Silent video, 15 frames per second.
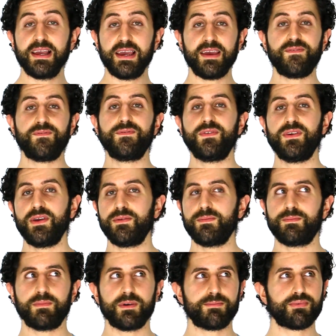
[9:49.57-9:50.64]
If you
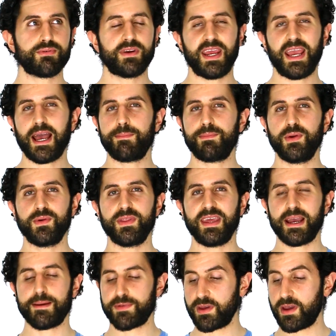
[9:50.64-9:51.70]
are pretty happy with
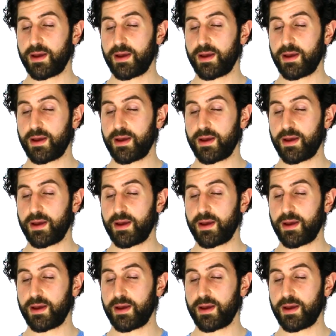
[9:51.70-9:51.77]
the app apps that